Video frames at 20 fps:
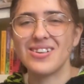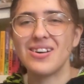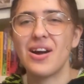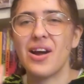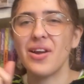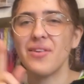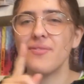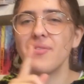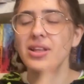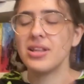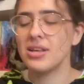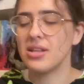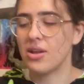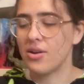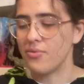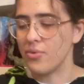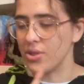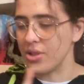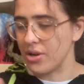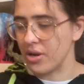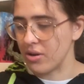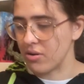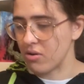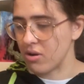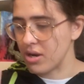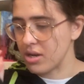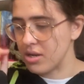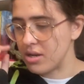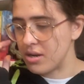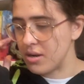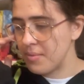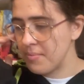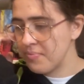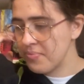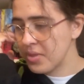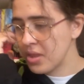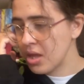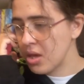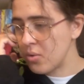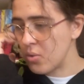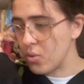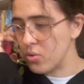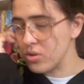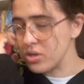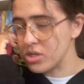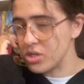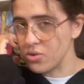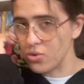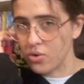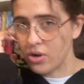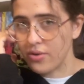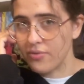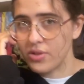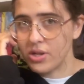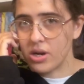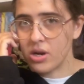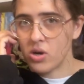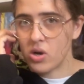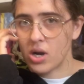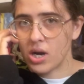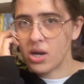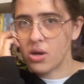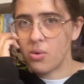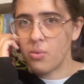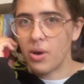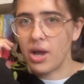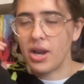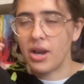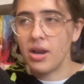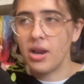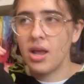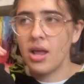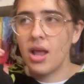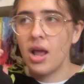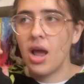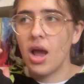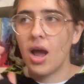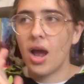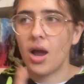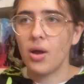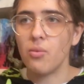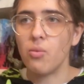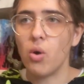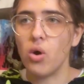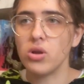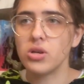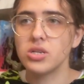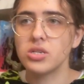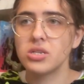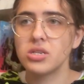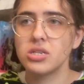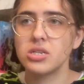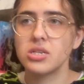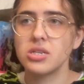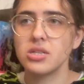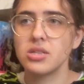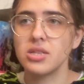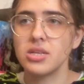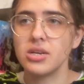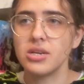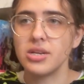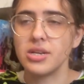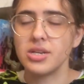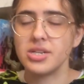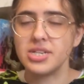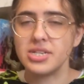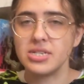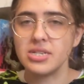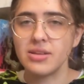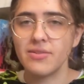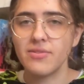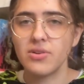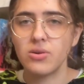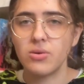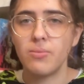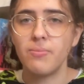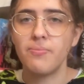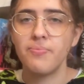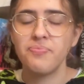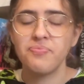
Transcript: I fell in love with The Nutcracker, or the story of The Nutcracker, when I watched the Disney film